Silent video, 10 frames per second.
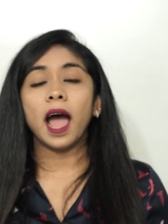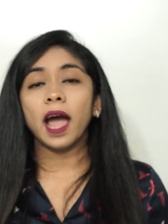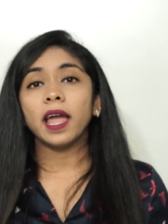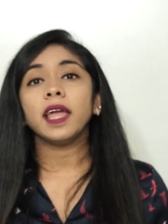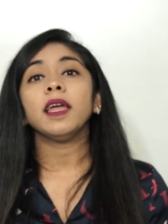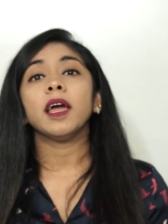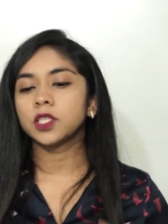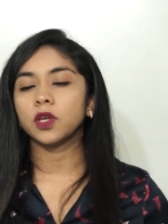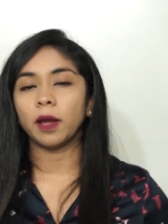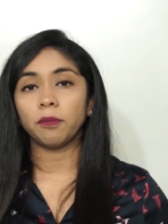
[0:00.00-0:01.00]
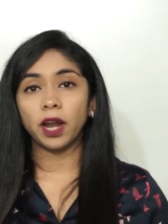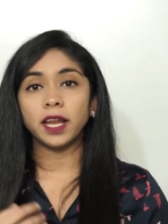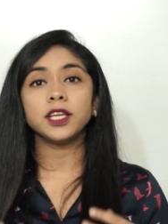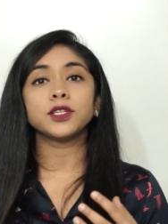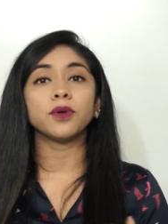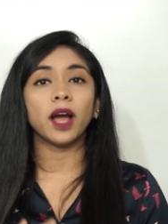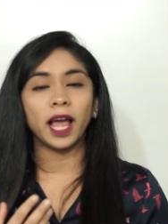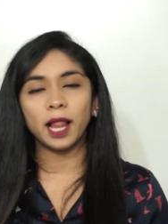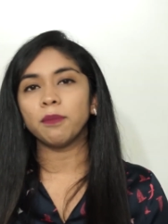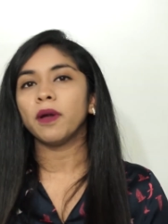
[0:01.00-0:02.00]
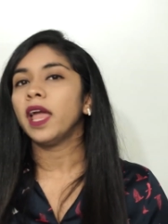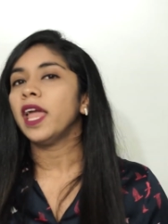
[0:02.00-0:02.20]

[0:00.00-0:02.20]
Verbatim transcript: i so i'm ready to help